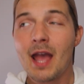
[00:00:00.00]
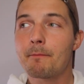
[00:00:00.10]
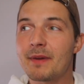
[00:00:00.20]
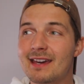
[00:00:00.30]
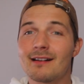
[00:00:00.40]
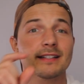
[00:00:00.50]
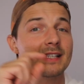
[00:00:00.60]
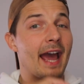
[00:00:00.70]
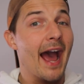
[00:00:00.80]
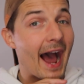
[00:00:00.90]
because
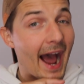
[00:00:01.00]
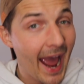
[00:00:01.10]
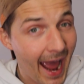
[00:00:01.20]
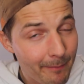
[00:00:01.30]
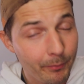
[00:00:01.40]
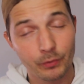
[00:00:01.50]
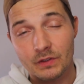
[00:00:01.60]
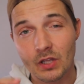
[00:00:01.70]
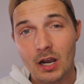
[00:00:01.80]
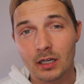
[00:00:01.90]
Apple is
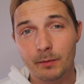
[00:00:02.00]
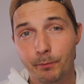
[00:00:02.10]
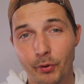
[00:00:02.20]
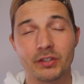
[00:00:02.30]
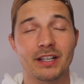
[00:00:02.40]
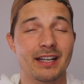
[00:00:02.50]
not going to put